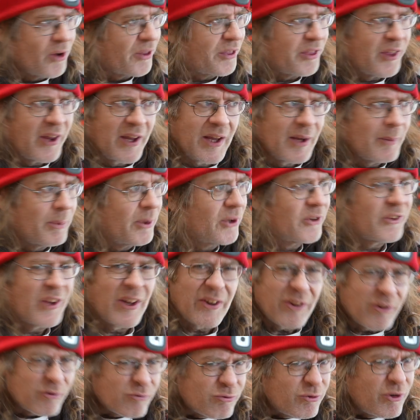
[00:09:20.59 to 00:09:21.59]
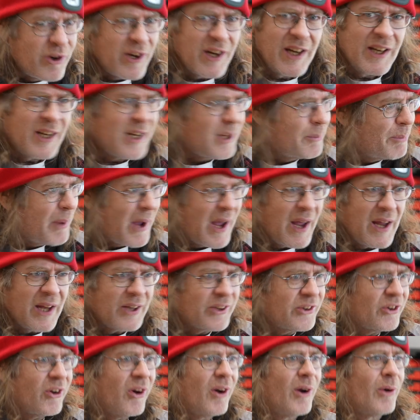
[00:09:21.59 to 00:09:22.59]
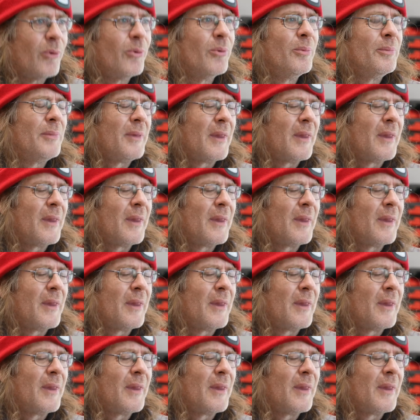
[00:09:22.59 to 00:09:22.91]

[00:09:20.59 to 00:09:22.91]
a thing because that's really bad tile.